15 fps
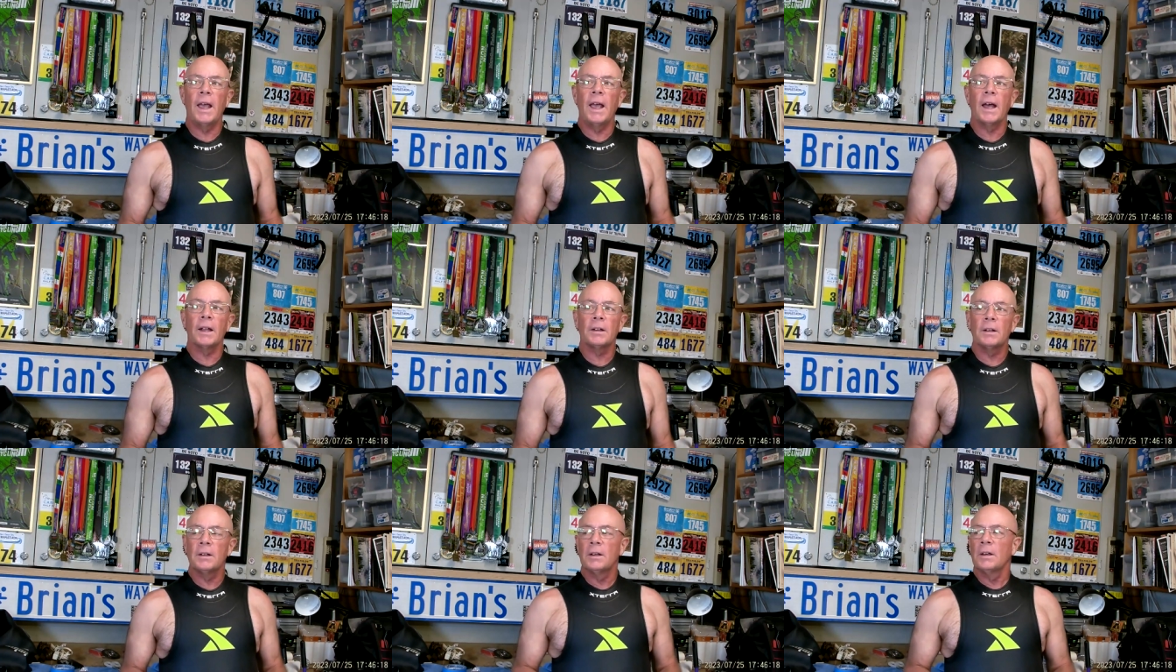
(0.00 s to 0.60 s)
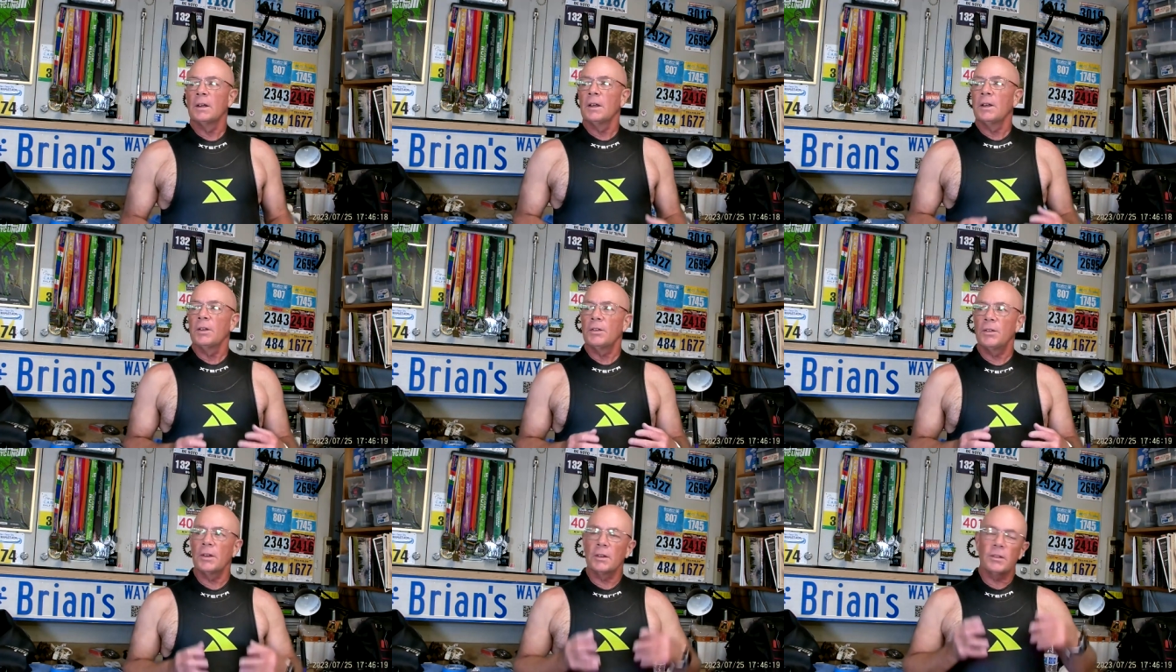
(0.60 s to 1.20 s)
And
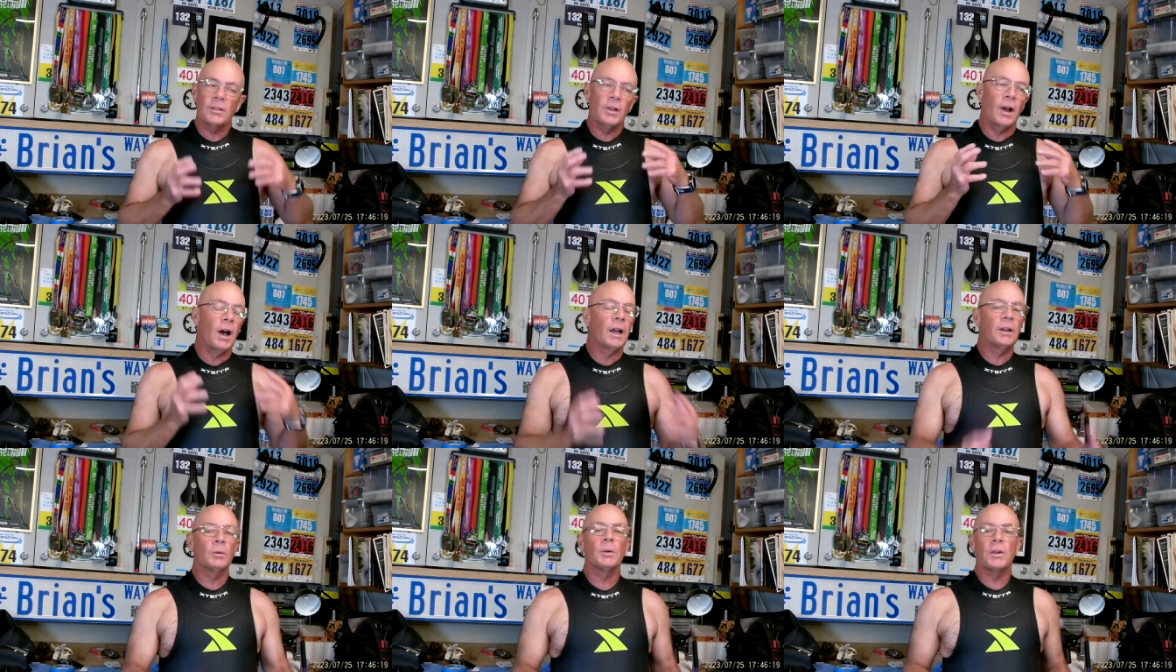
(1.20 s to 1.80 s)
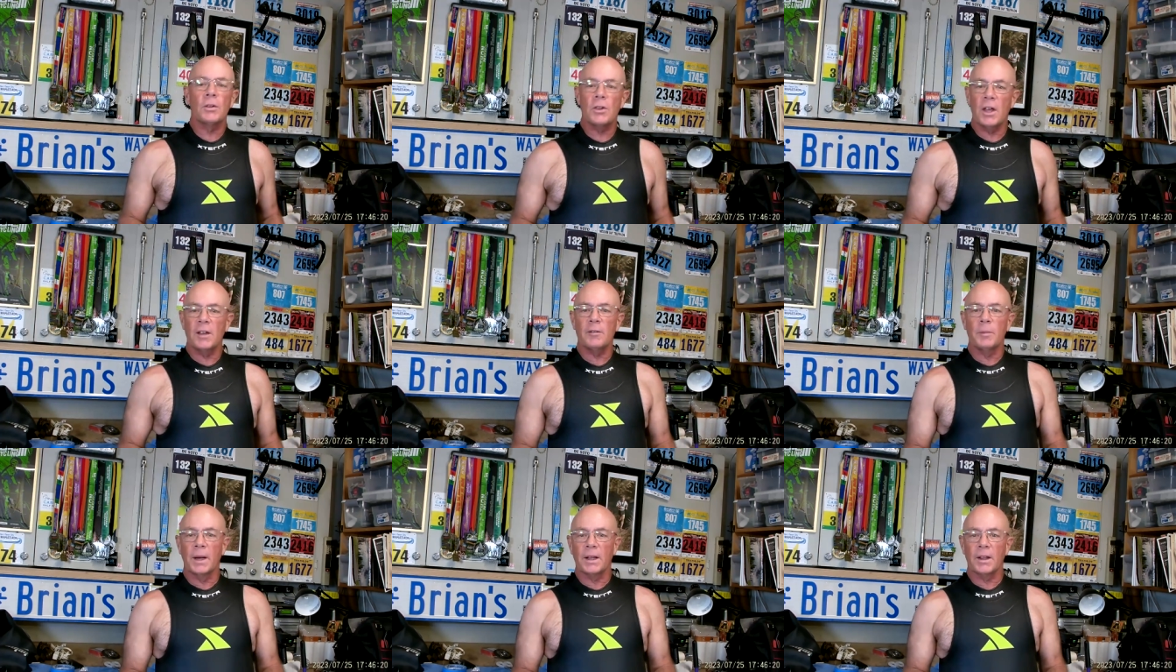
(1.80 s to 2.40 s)
since I don't want to
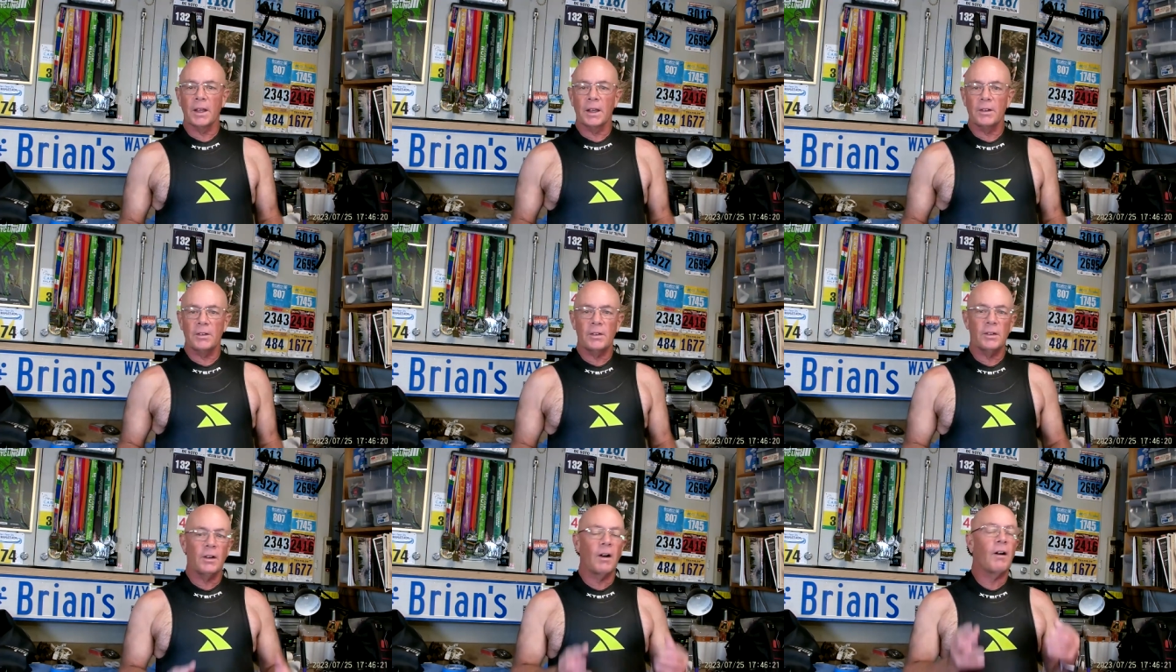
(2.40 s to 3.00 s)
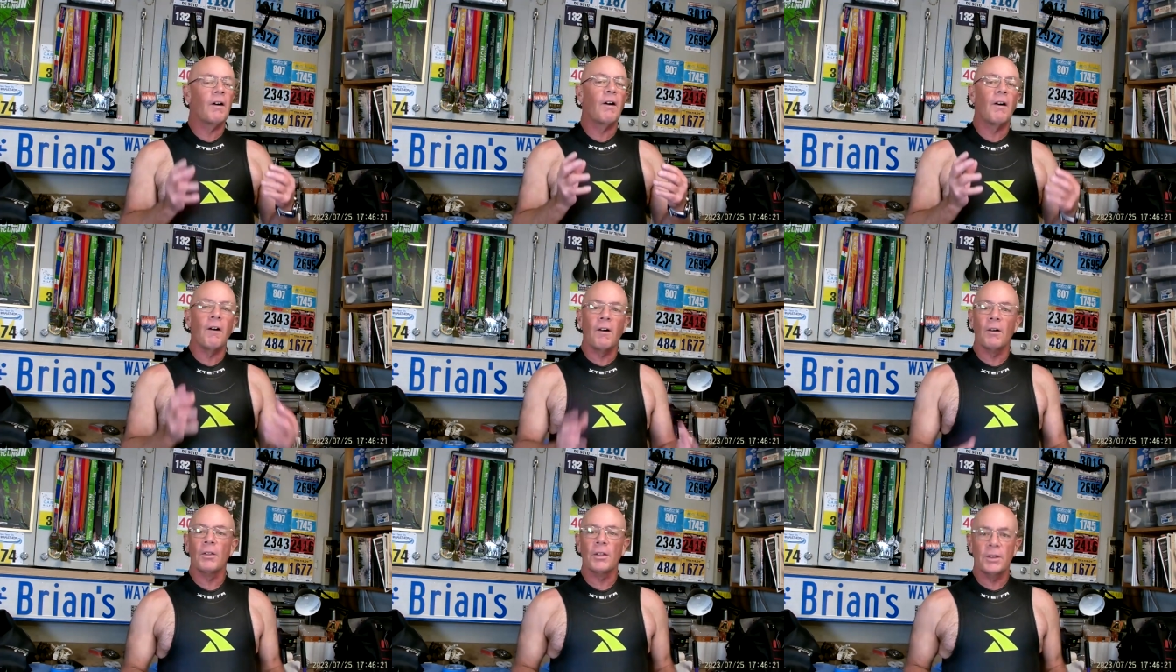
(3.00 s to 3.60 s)
shave my legs
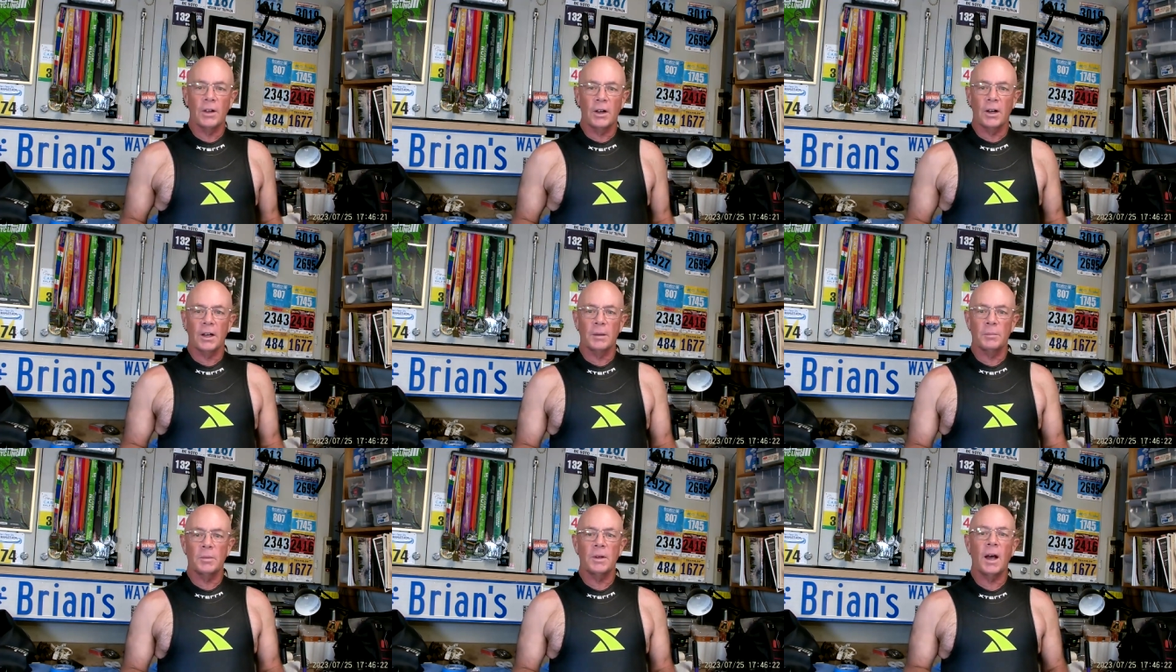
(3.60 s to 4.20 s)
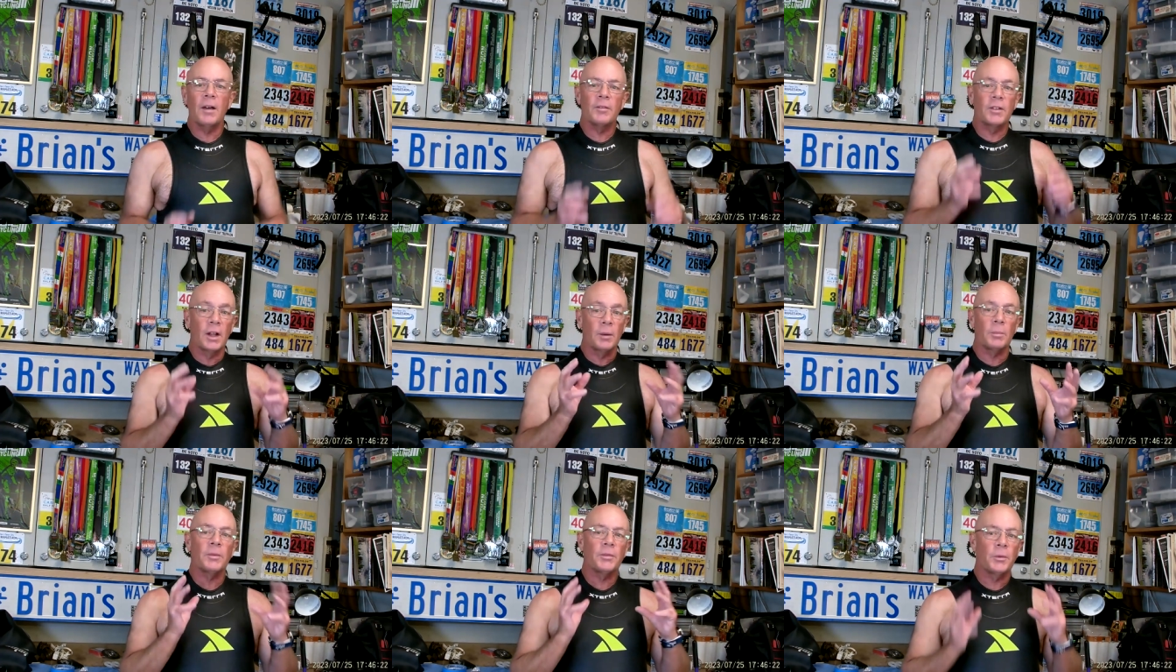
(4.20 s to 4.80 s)
all the time, I've
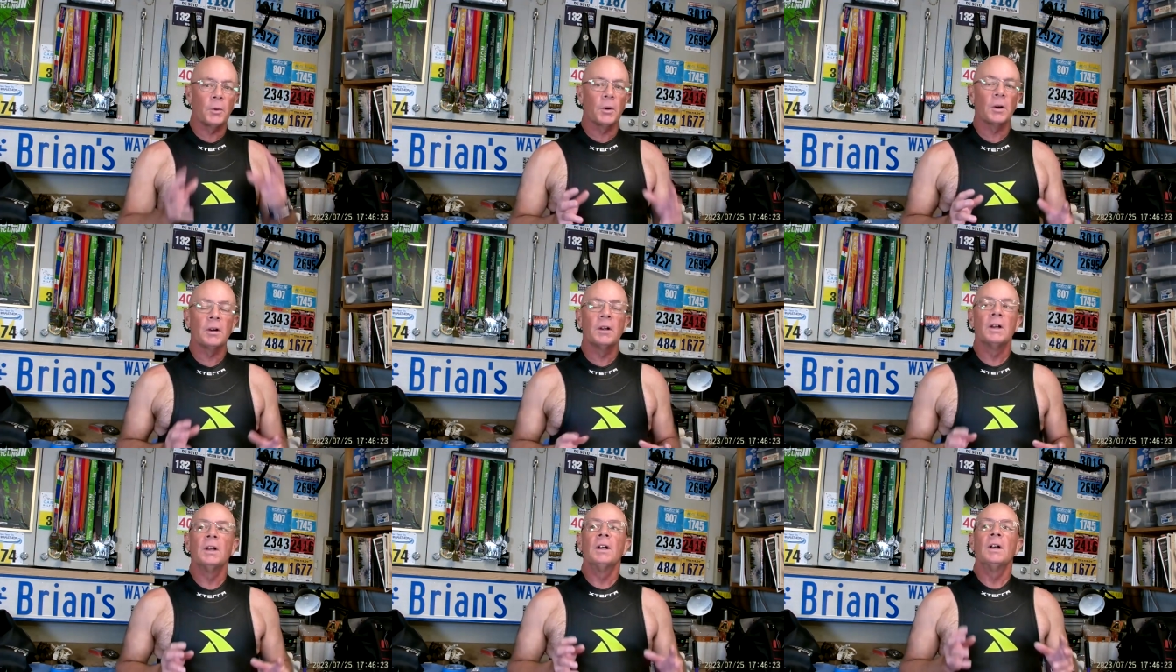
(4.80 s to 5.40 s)
done it before